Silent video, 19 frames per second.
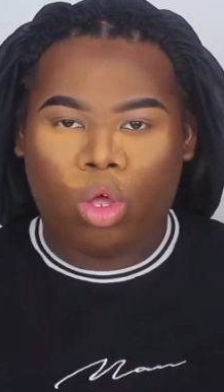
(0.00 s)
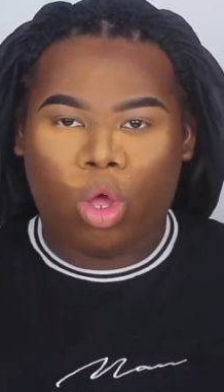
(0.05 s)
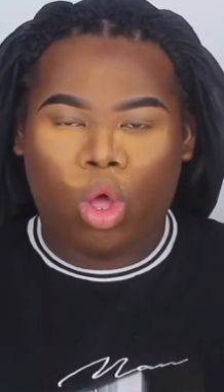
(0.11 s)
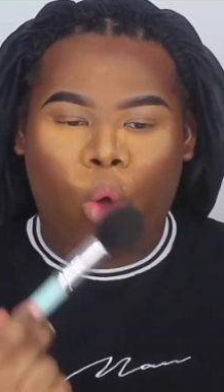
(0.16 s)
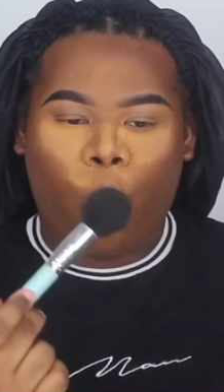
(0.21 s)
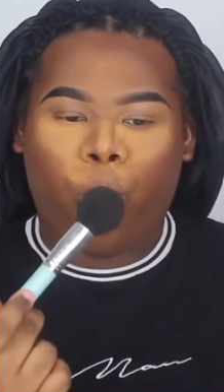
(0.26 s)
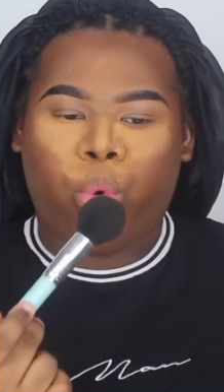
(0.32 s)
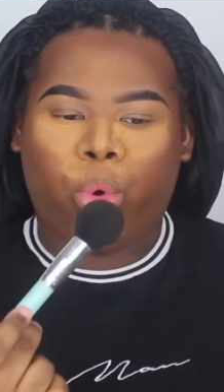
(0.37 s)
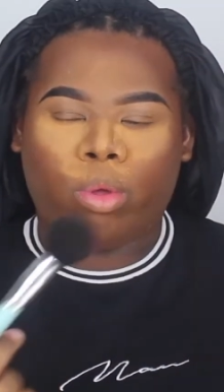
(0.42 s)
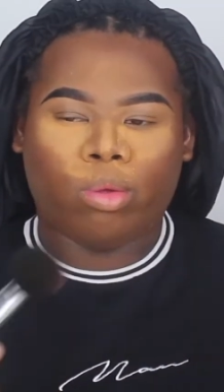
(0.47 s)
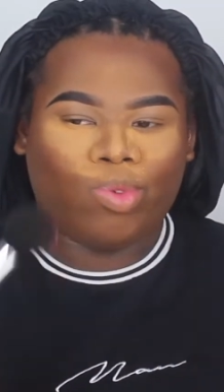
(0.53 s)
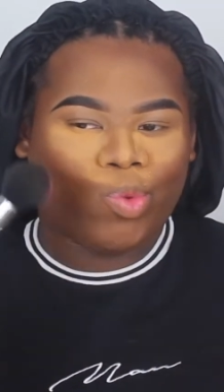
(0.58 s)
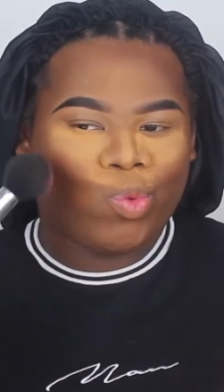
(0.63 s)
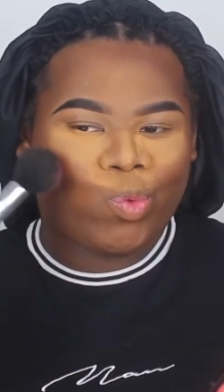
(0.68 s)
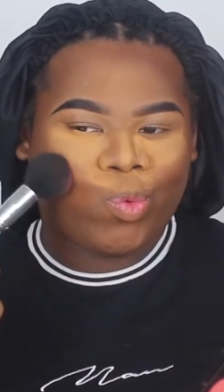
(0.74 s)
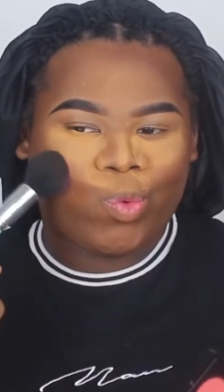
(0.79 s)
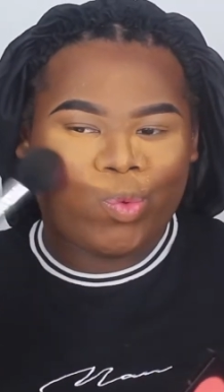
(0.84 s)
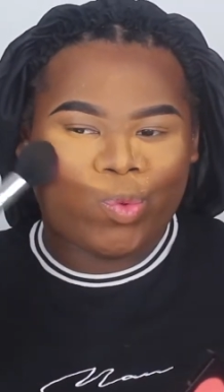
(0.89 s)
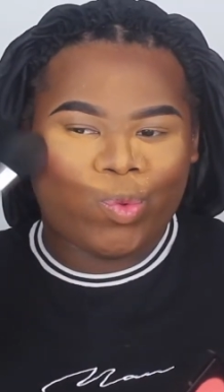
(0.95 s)
have
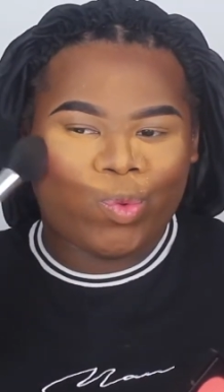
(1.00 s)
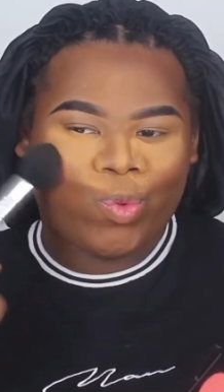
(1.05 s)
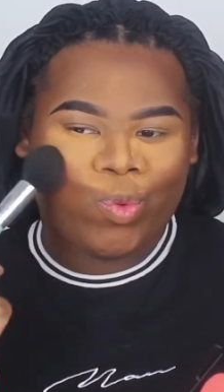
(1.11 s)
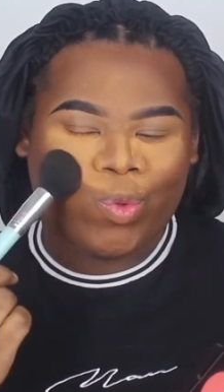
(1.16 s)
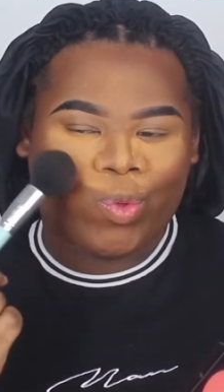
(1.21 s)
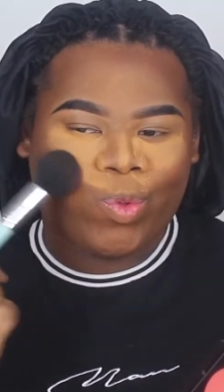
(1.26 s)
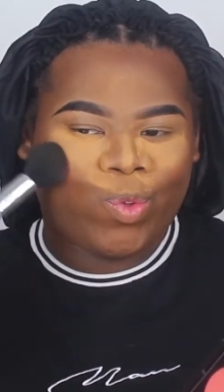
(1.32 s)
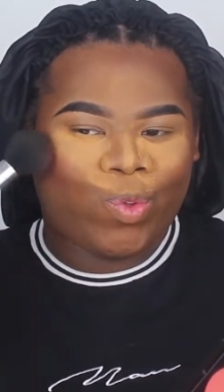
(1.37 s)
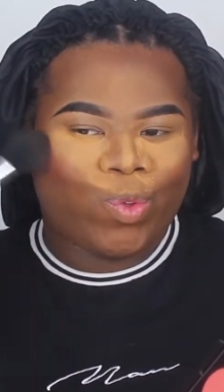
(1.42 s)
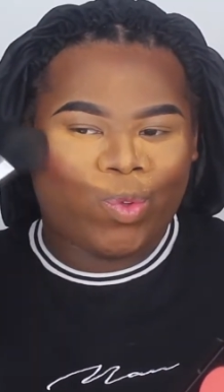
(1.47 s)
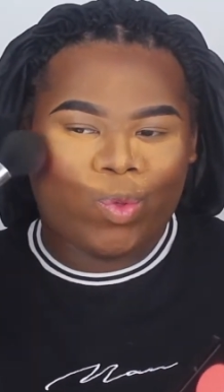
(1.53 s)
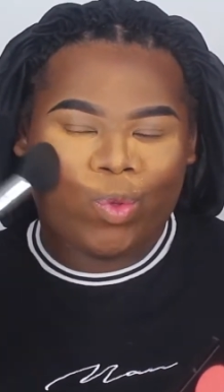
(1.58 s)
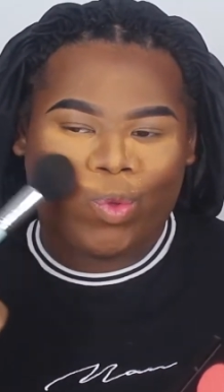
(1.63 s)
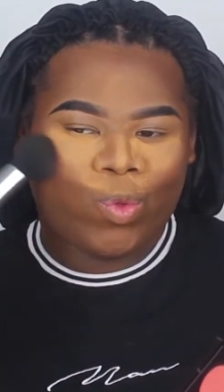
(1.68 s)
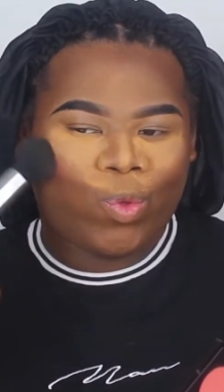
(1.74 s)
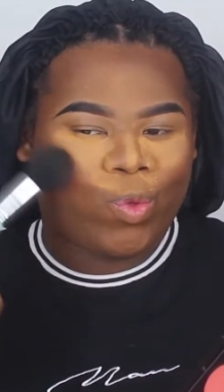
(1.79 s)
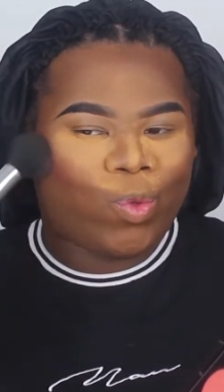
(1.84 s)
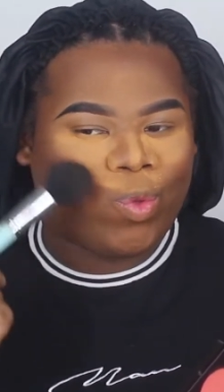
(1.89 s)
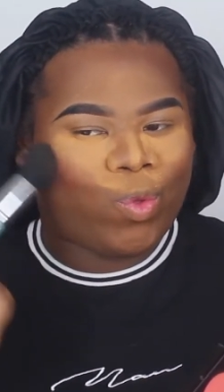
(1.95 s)
that from you. You
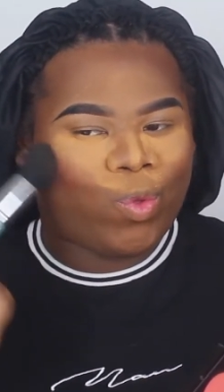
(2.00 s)
got what I'm